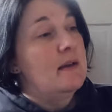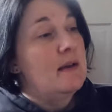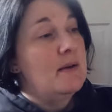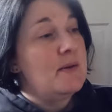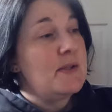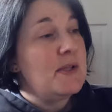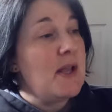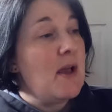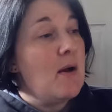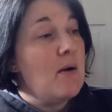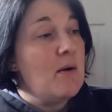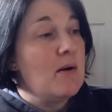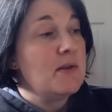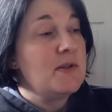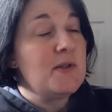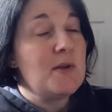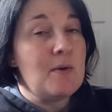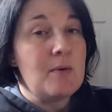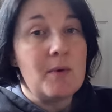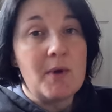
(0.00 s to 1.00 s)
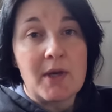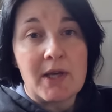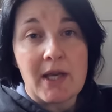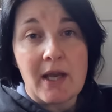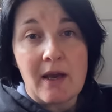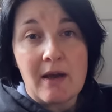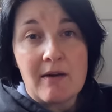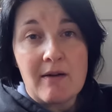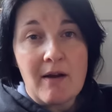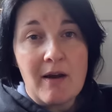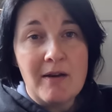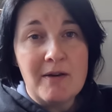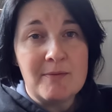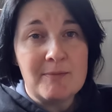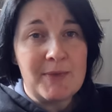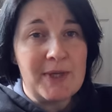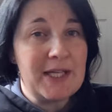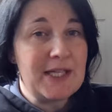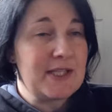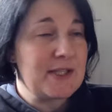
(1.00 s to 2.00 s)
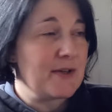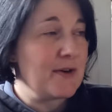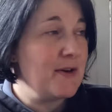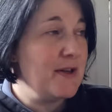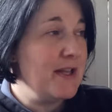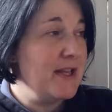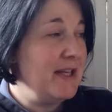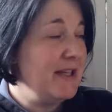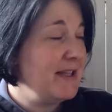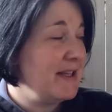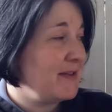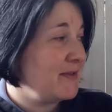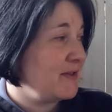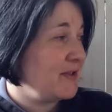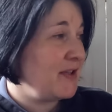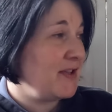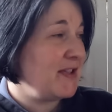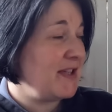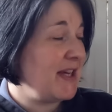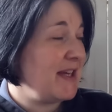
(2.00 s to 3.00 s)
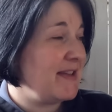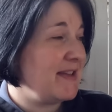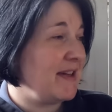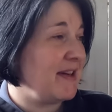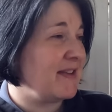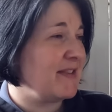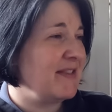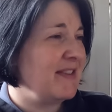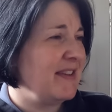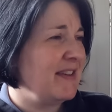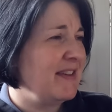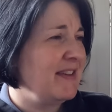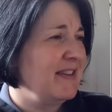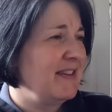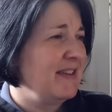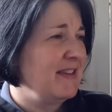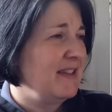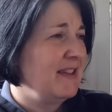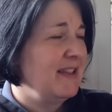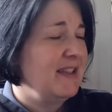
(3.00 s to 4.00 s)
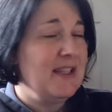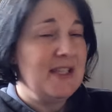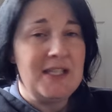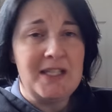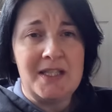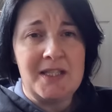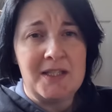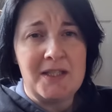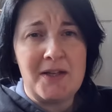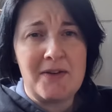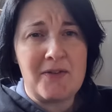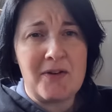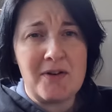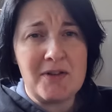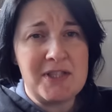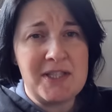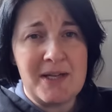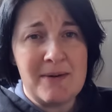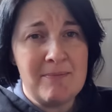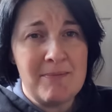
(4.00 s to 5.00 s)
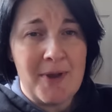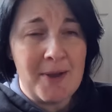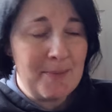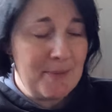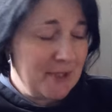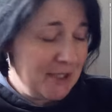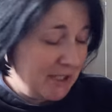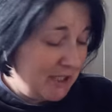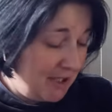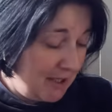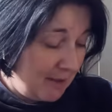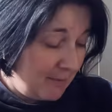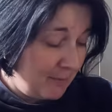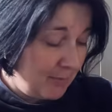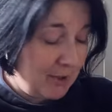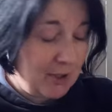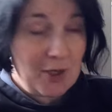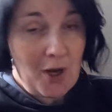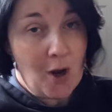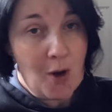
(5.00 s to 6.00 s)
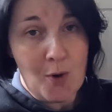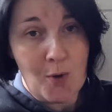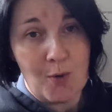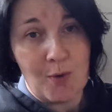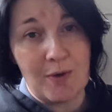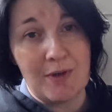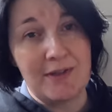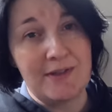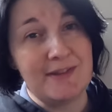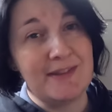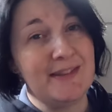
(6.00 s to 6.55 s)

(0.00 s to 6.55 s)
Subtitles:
I was like, oh, I'll do a workout at home later. And then I was just sat there like, you've got a gym membership, go.